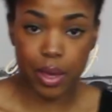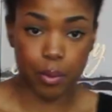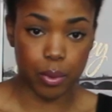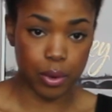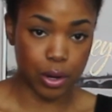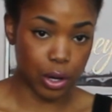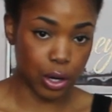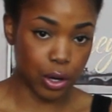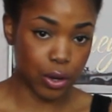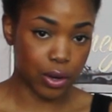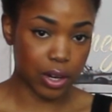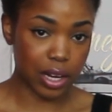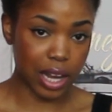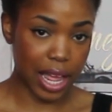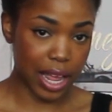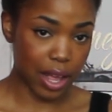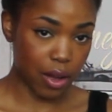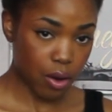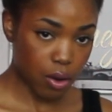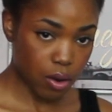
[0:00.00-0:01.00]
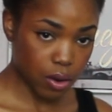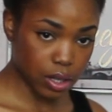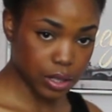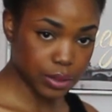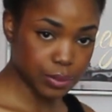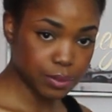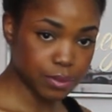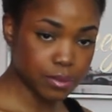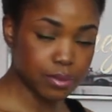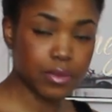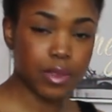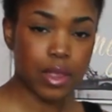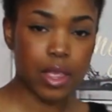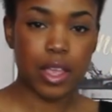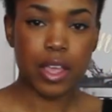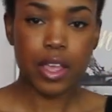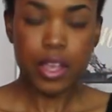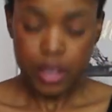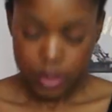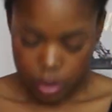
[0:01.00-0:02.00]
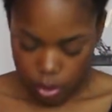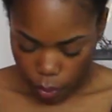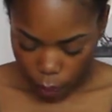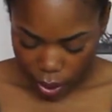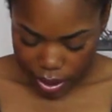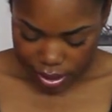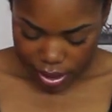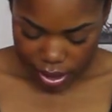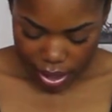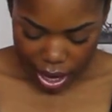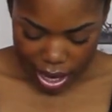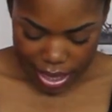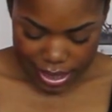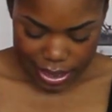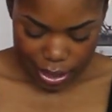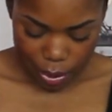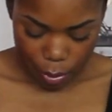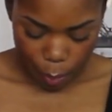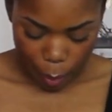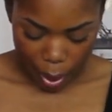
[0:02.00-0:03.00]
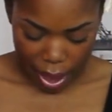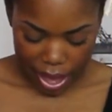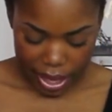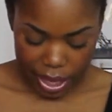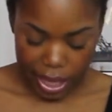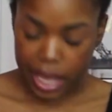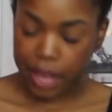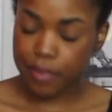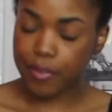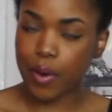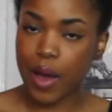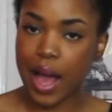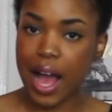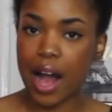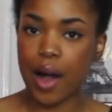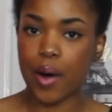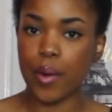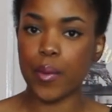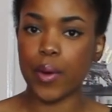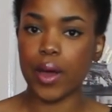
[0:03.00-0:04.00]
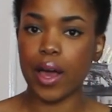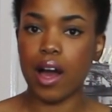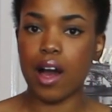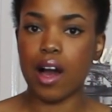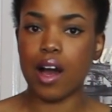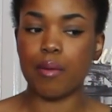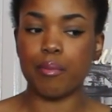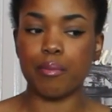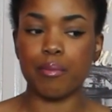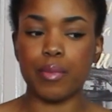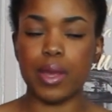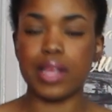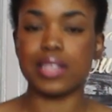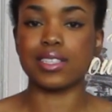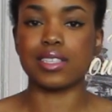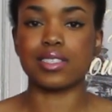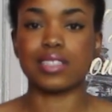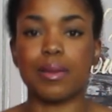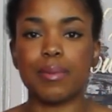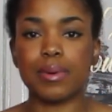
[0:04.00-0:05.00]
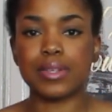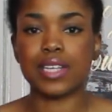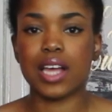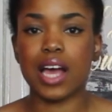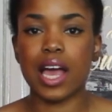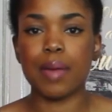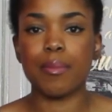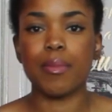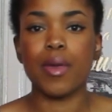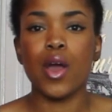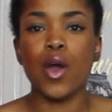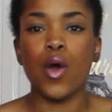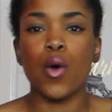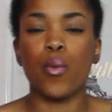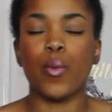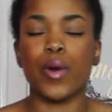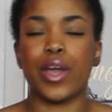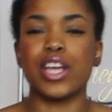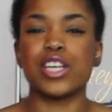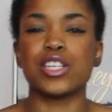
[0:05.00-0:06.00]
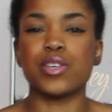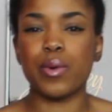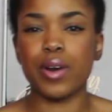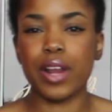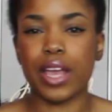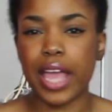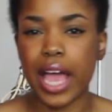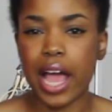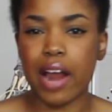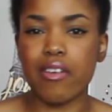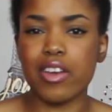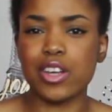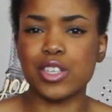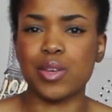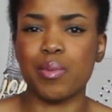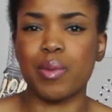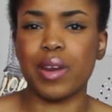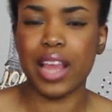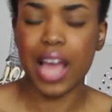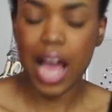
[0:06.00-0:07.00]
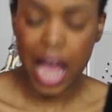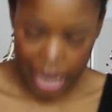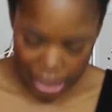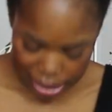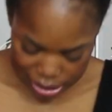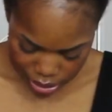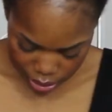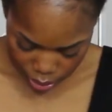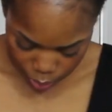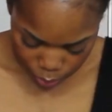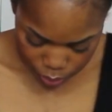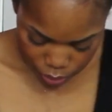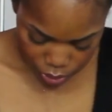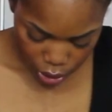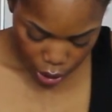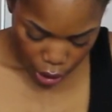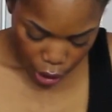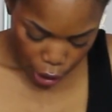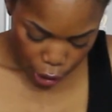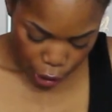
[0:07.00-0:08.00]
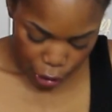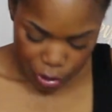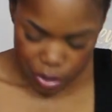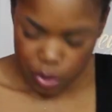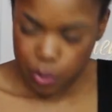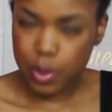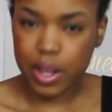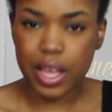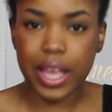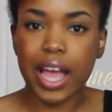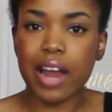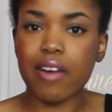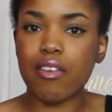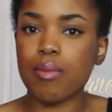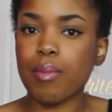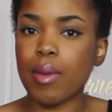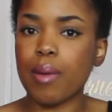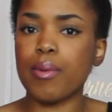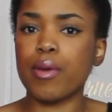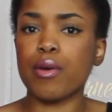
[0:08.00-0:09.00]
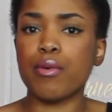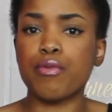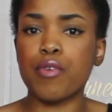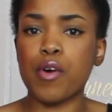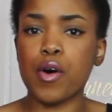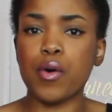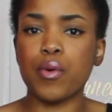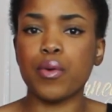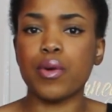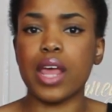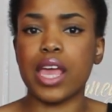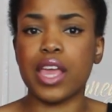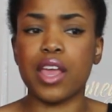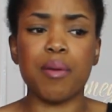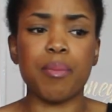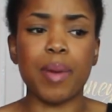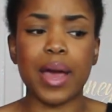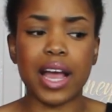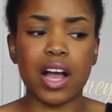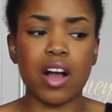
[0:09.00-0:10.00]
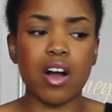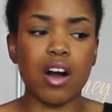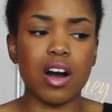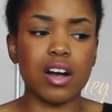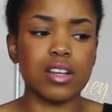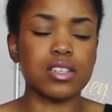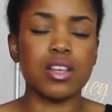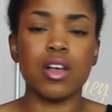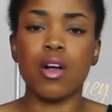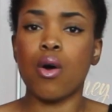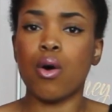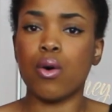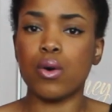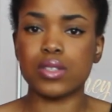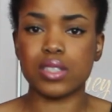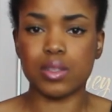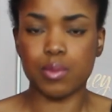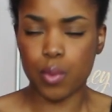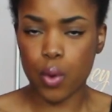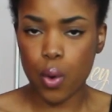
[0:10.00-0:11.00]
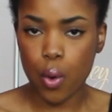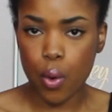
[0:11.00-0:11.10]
it would look like on. So it's a nice little bag if you're out in summertime where you don't want to carry too many items. You just want to carry maybe your phone and your bank card or some